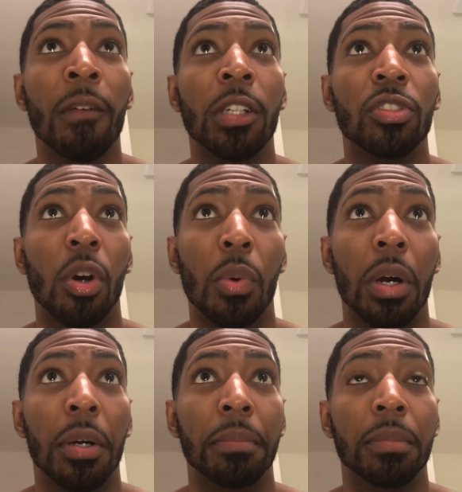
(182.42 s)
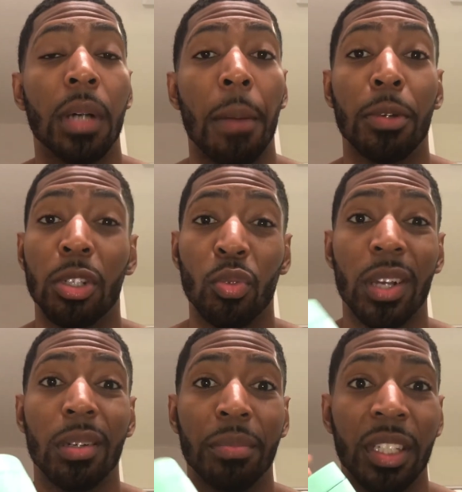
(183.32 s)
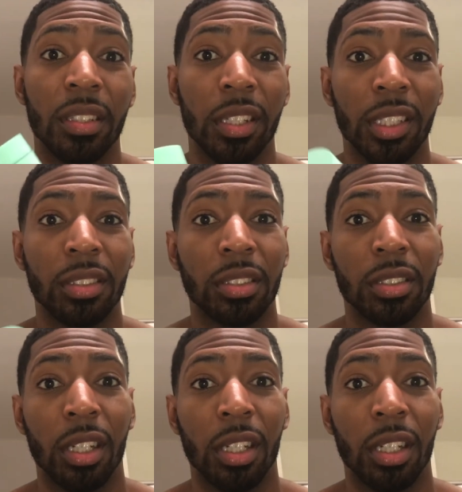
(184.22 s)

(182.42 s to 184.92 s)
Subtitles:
So I'm gonna recommend this,